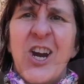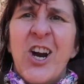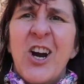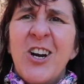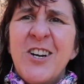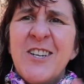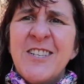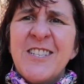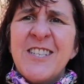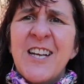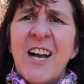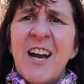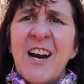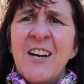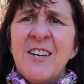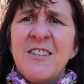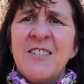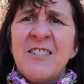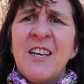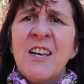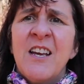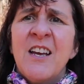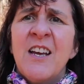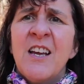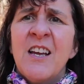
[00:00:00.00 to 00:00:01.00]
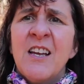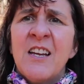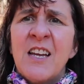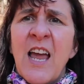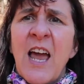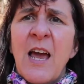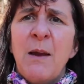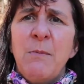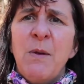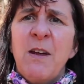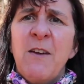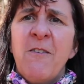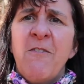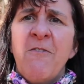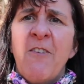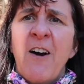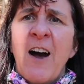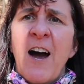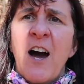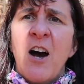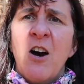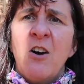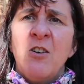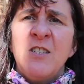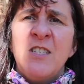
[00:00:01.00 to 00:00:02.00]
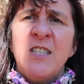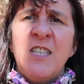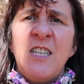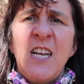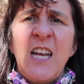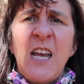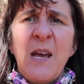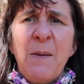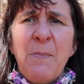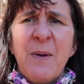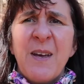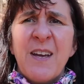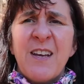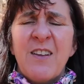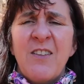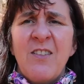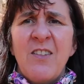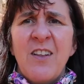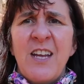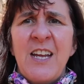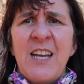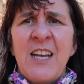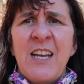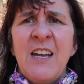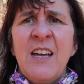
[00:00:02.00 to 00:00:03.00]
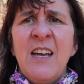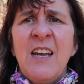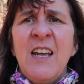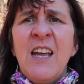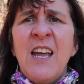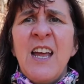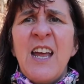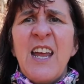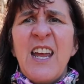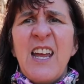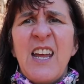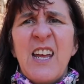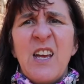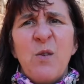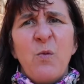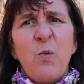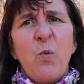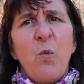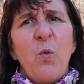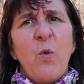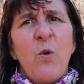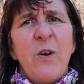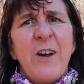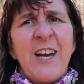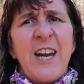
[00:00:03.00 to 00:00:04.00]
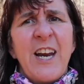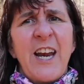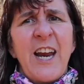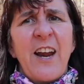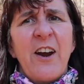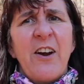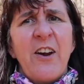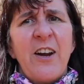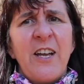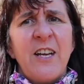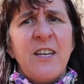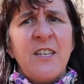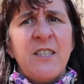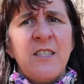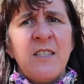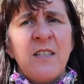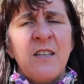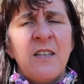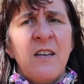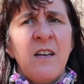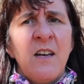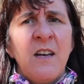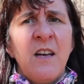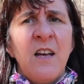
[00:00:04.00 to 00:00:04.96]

Earth stars can be found typically in wooded areas,